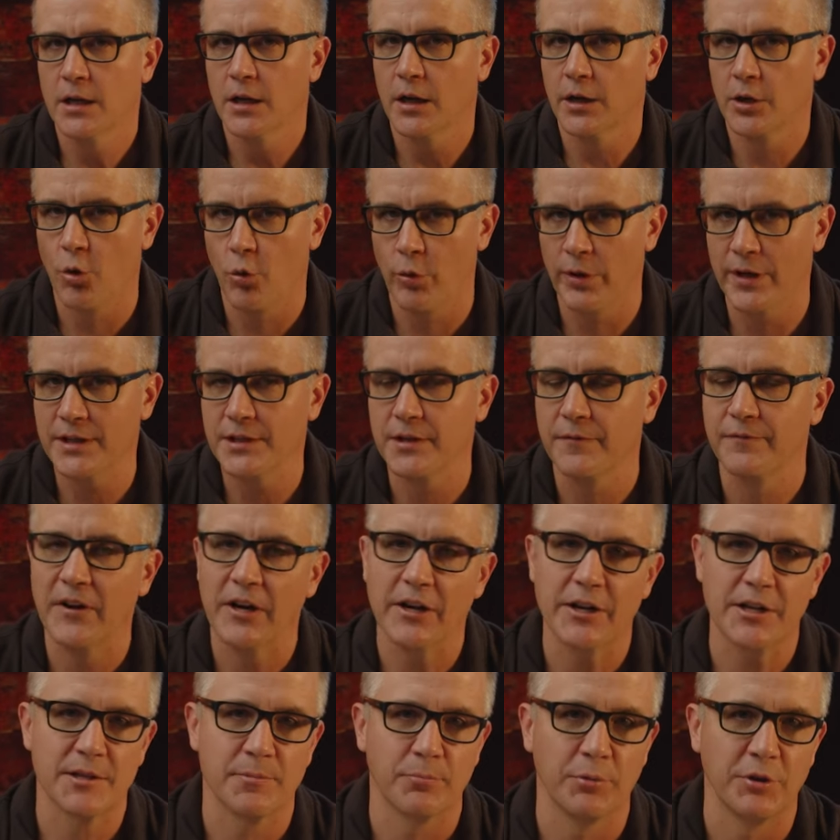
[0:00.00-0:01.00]
According to
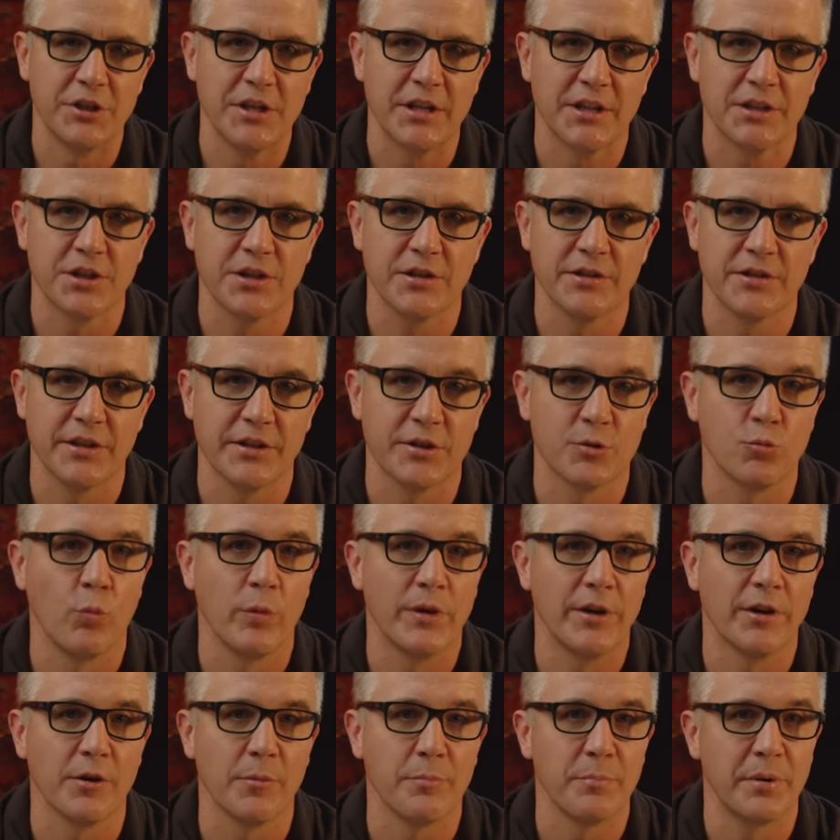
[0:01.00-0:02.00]
various predictions, this
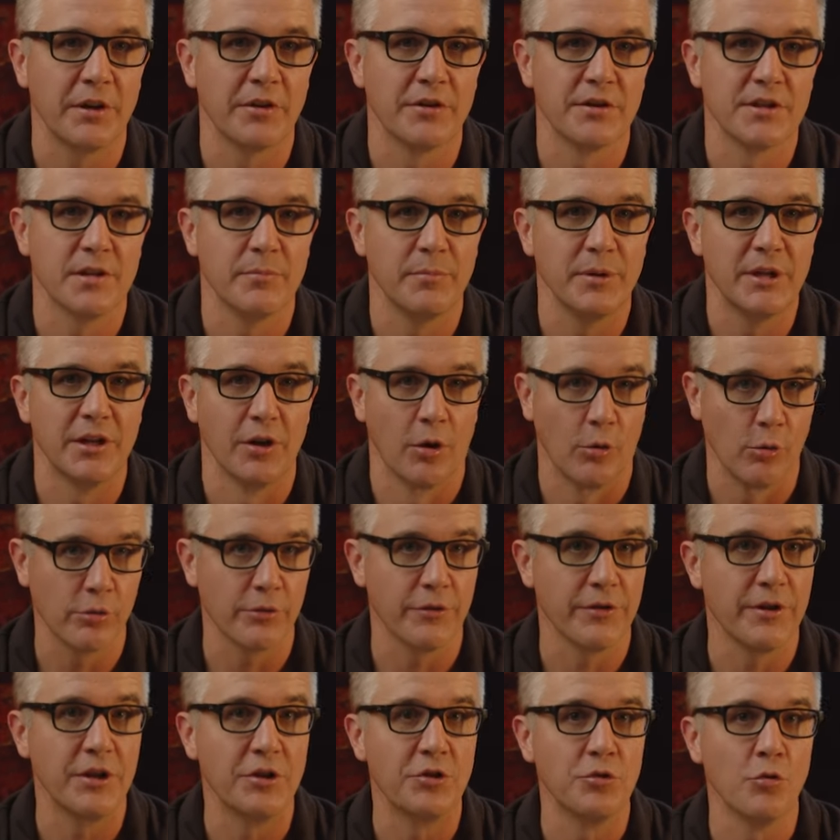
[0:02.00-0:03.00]
winter appears to be
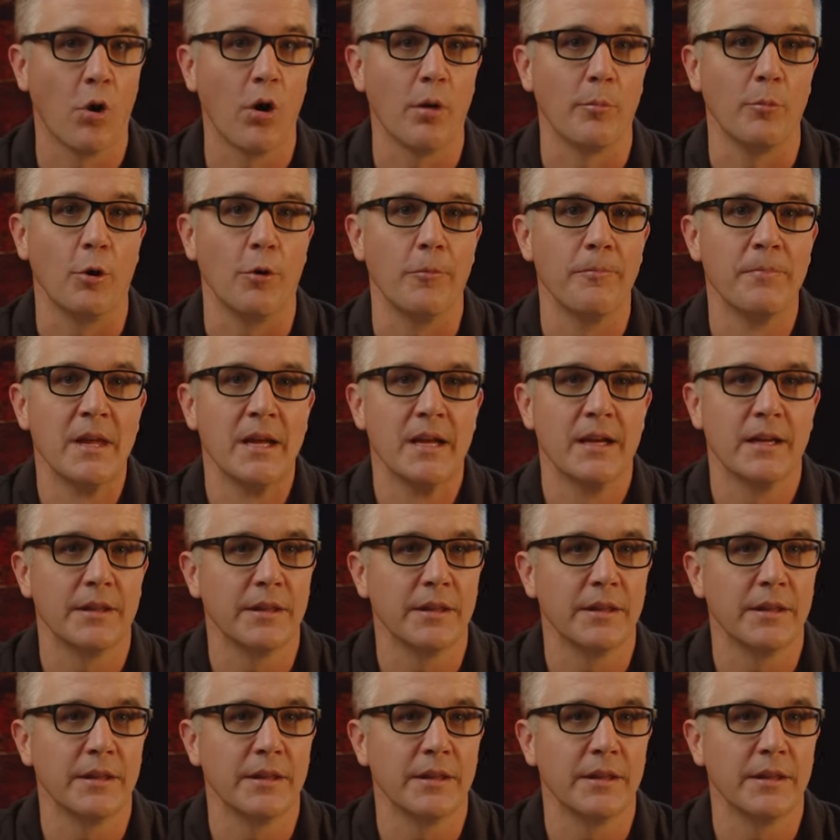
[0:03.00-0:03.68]
colder than normal,